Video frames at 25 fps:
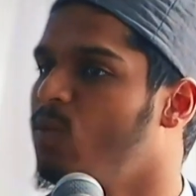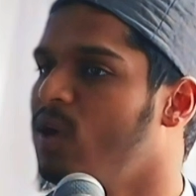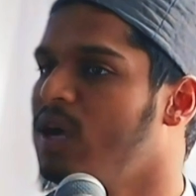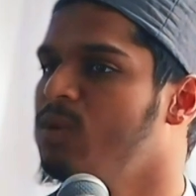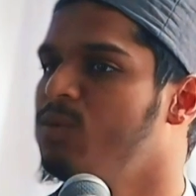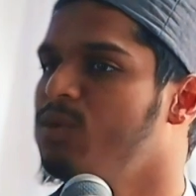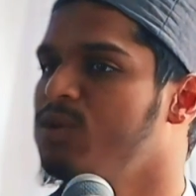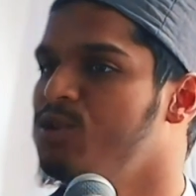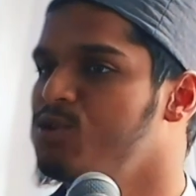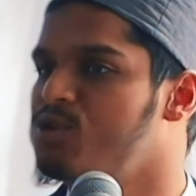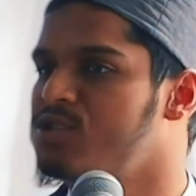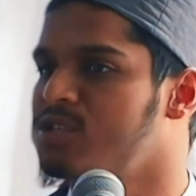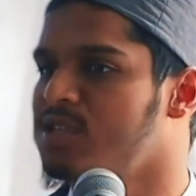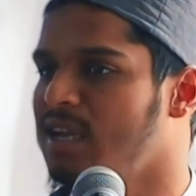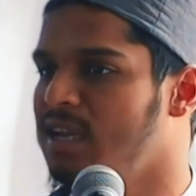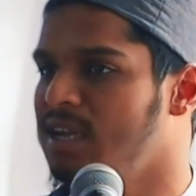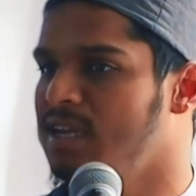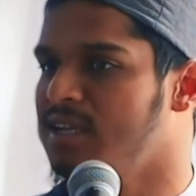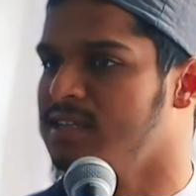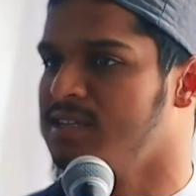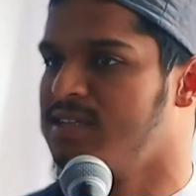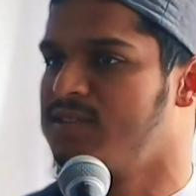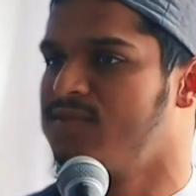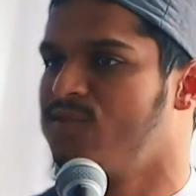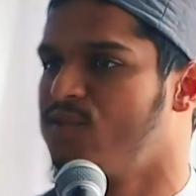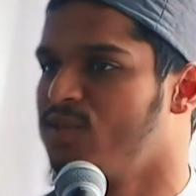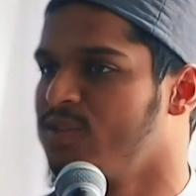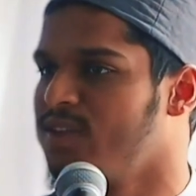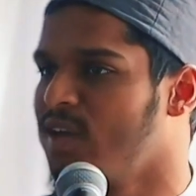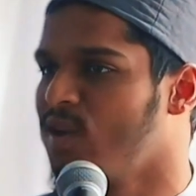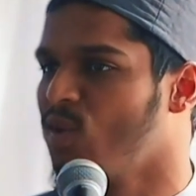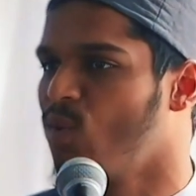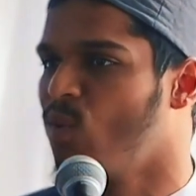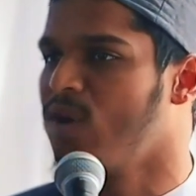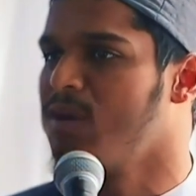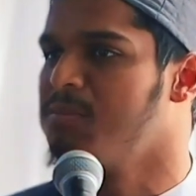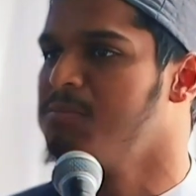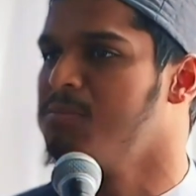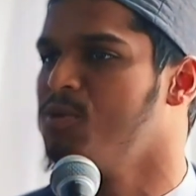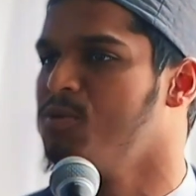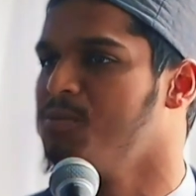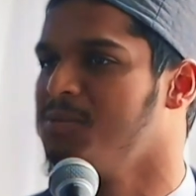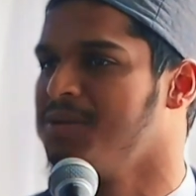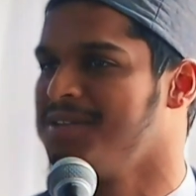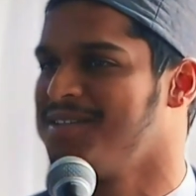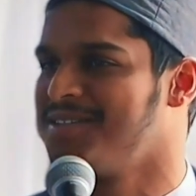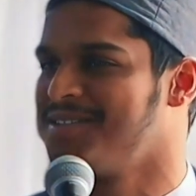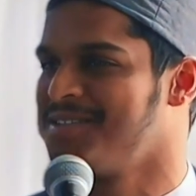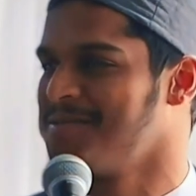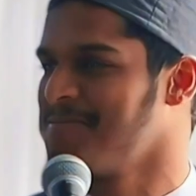why were you silent for that one
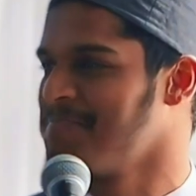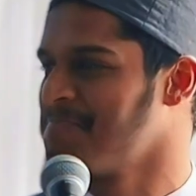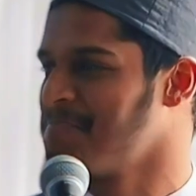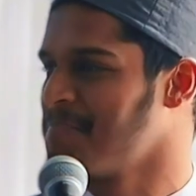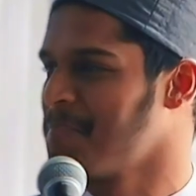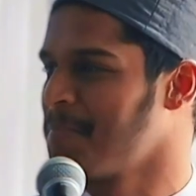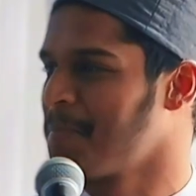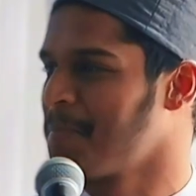moment?